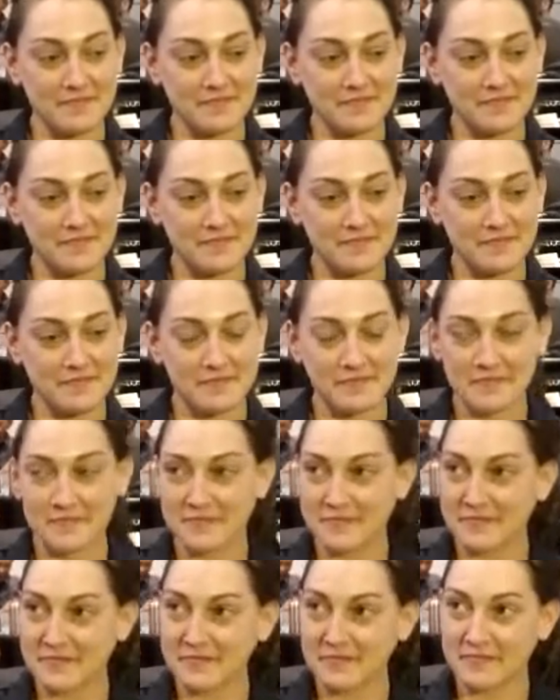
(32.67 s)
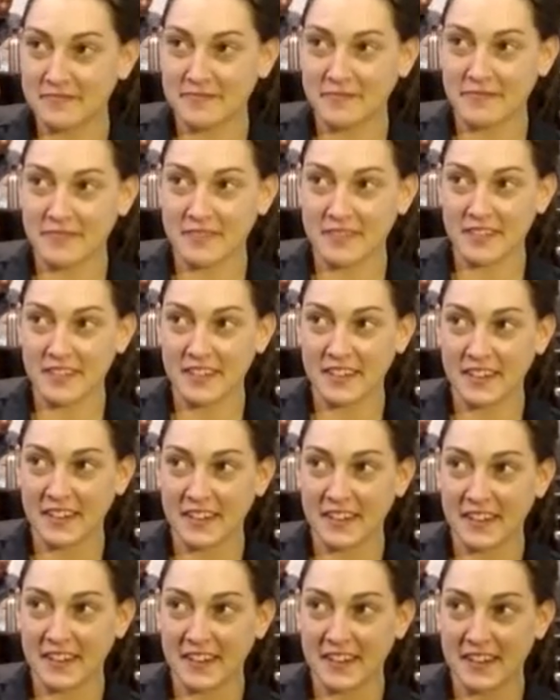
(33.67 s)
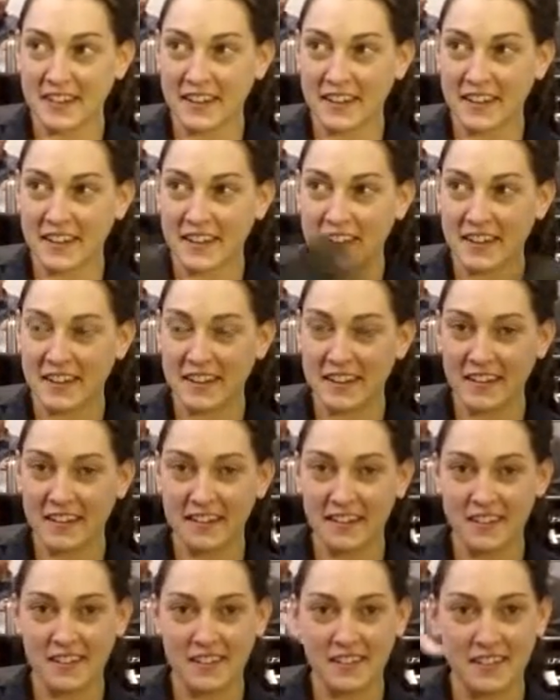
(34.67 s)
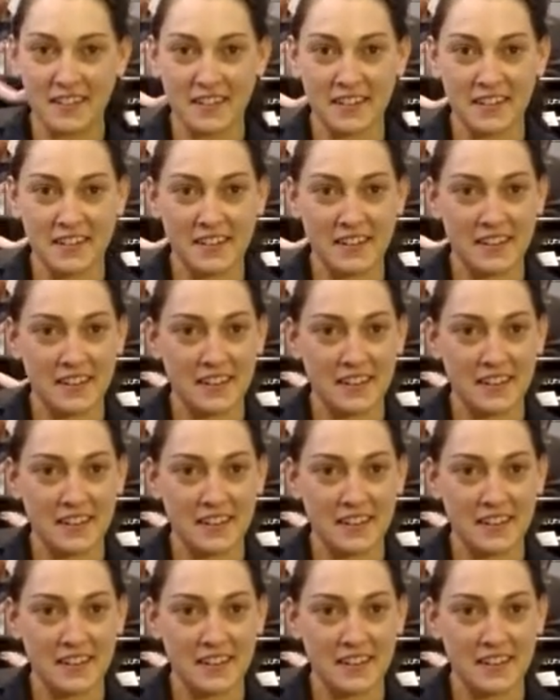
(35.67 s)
[no speech]